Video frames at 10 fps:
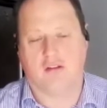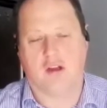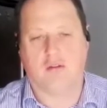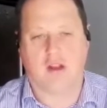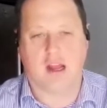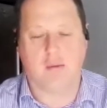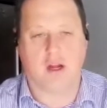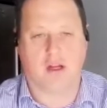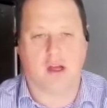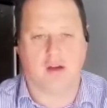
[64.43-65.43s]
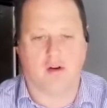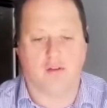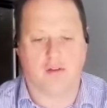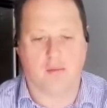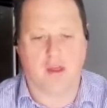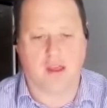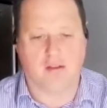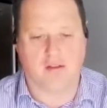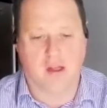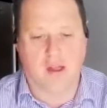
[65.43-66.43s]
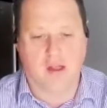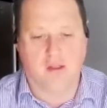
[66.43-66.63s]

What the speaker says: So today we're going to cover off some things